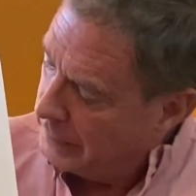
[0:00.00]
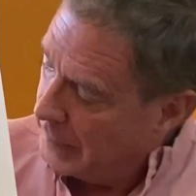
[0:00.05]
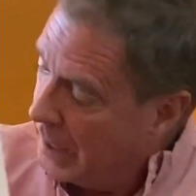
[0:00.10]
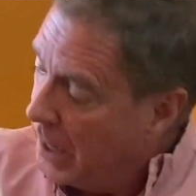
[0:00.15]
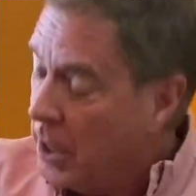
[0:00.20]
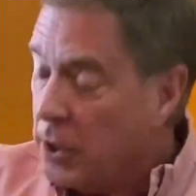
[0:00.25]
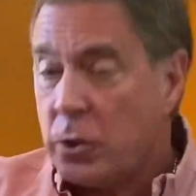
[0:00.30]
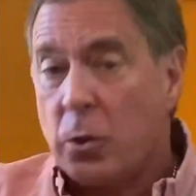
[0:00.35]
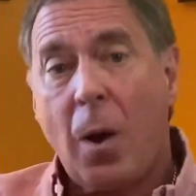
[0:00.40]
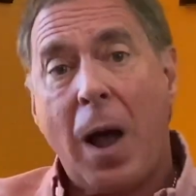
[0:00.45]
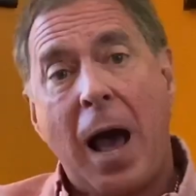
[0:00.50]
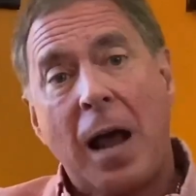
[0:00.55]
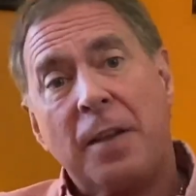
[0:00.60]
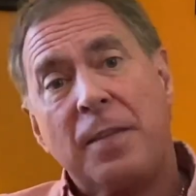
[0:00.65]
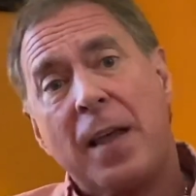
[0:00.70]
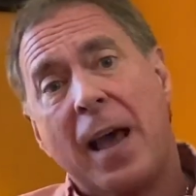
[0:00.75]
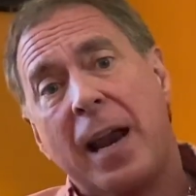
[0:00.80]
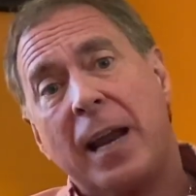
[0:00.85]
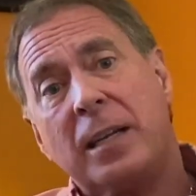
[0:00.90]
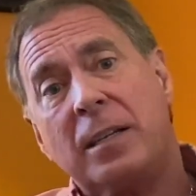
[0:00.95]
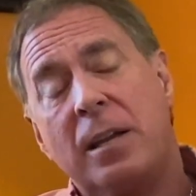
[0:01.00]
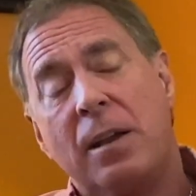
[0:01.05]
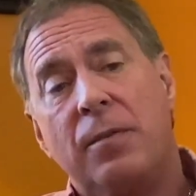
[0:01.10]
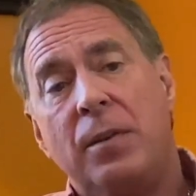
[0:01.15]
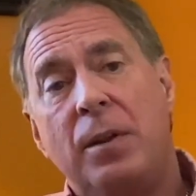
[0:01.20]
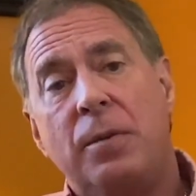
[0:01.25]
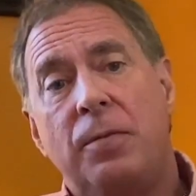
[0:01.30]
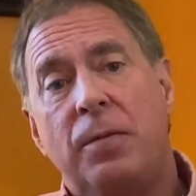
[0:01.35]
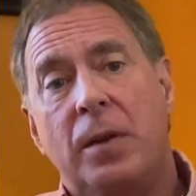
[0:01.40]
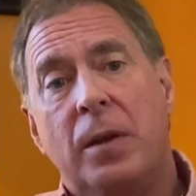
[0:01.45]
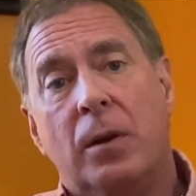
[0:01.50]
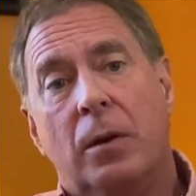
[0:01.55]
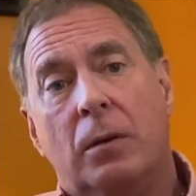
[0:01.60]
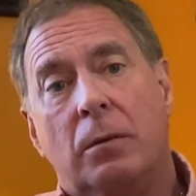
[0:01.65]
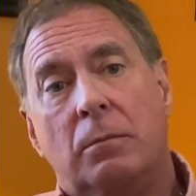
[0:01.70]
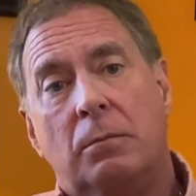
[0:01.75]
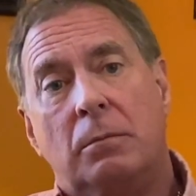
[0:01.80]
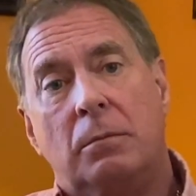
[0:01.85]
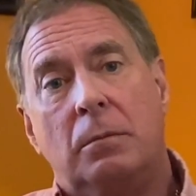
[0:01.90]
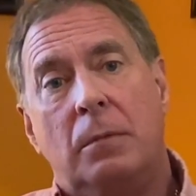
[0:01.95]
So how did that activity feel?
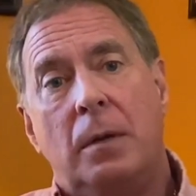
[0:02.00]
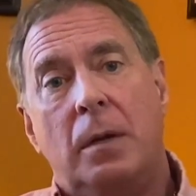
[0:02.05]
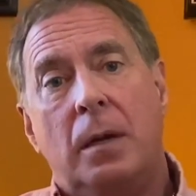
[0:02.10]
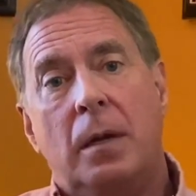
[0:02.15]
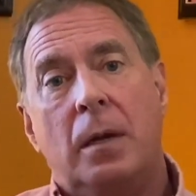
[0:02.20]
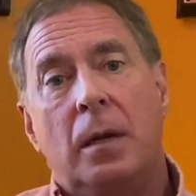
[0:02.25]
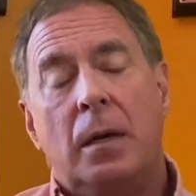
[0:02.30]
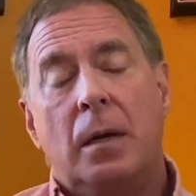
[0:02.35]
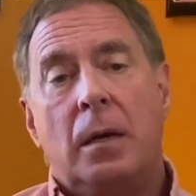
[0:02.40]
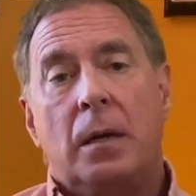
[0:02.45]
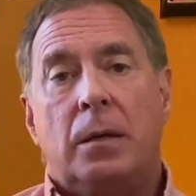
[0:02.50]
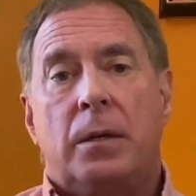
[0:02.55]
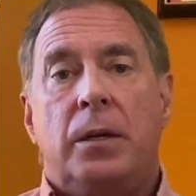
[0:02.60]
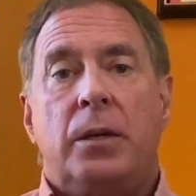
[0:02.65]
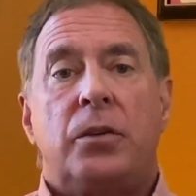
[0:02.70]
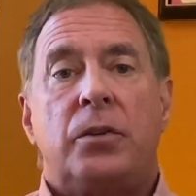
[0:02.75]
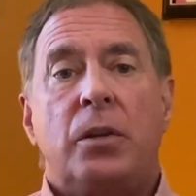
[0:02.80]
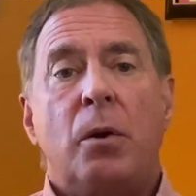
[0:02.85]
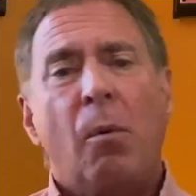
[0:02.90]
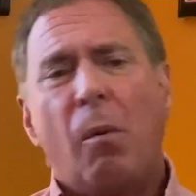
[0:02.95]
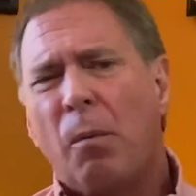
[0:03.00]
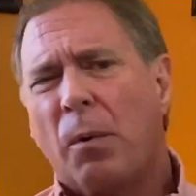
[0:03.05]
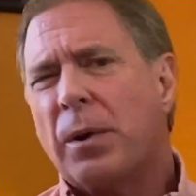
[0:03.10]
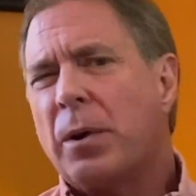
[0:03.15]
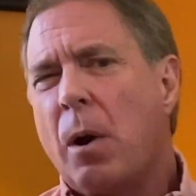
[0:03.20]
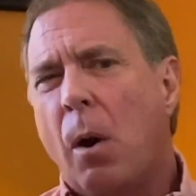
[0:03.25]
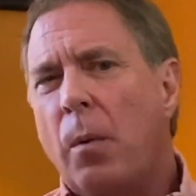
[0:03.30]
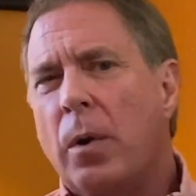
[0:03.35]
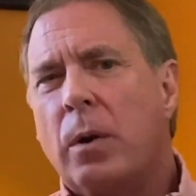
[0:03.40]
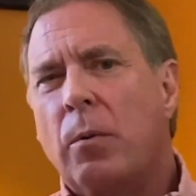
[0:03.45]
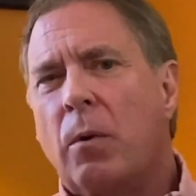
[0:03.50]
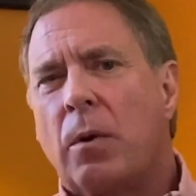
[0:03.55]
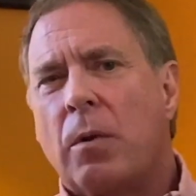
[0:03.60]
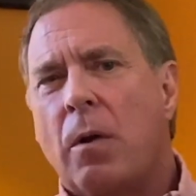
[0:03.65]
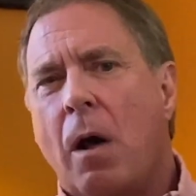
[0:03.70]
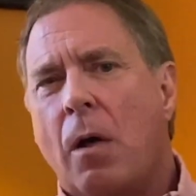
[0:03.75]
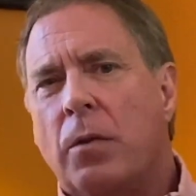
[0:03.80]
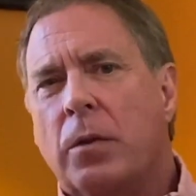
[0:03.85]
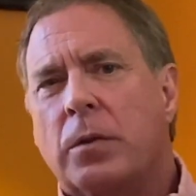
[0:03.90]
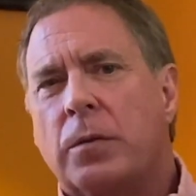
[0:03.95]
Do you see where we're going with
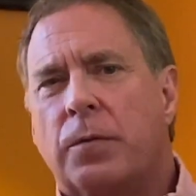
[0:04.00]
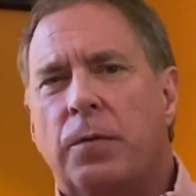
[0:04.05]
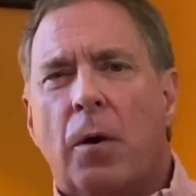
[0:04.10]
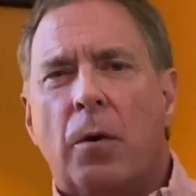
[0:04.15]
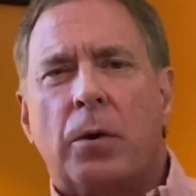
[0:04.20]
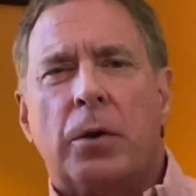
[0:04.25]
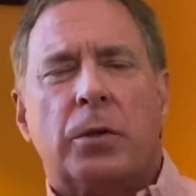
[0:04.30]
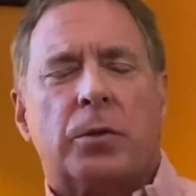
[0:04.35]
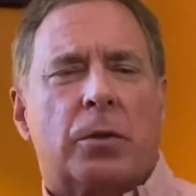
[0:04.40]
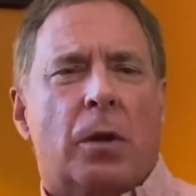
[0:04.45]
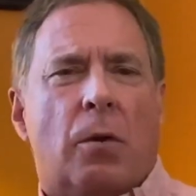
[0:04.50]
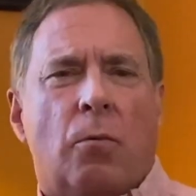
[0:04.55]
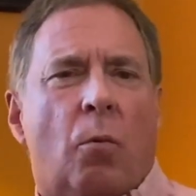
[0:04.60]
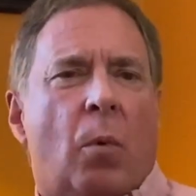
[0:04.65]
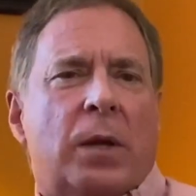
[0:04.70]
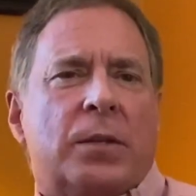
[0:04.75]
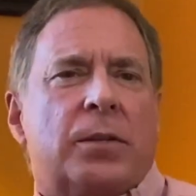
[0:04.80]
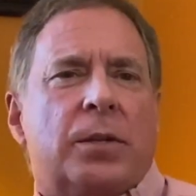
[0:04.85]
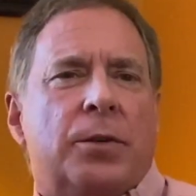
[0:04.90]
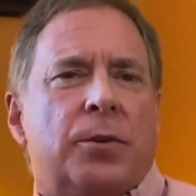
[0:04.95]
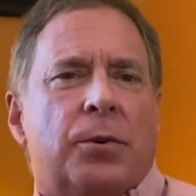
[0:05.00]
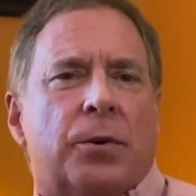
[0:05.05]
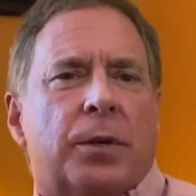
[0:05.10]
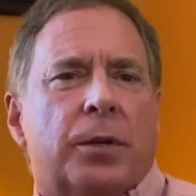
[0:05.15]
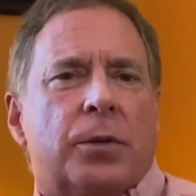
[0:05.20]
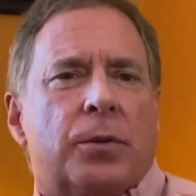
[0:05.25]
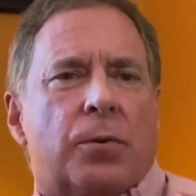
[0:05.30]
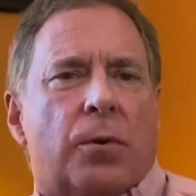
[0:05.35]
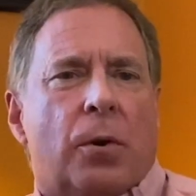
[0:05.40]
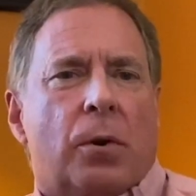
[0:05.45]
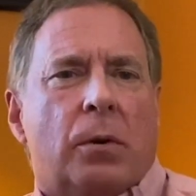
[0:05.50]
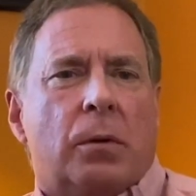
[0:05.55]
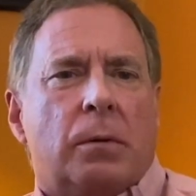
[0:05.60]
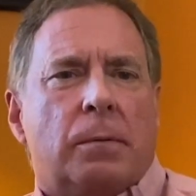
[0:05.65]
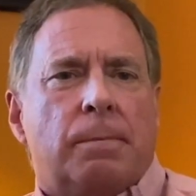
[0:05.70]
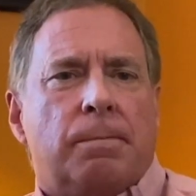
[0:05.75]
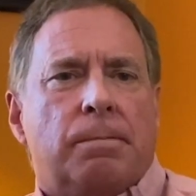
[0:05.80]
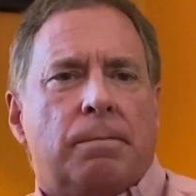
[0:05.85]
all this focus on what's in your control?